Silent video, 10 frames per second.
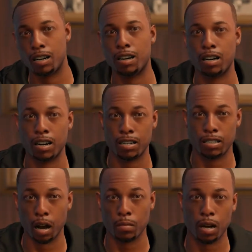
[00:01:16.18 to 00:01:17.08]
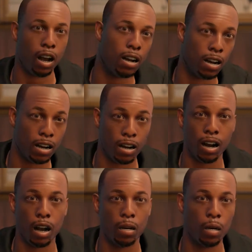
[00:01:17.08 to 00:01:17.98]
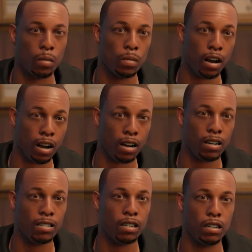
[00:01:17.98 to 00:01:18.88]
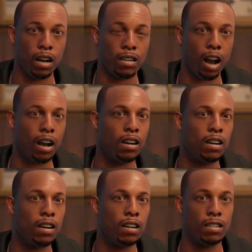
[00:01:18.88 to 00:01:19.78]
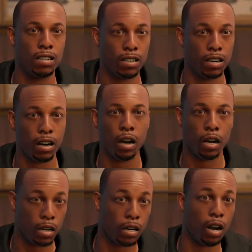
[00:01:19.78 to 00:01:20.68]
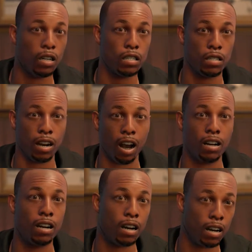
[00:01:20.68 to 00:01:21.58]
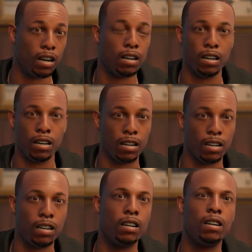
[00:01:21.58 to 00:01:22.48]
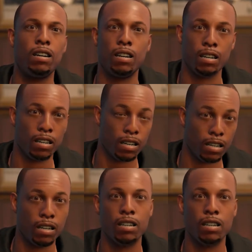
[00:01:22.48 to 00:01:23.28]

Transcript: Hey, win or lose, I love this game. The fact that it looks like I could win a lot of this team is an added bonus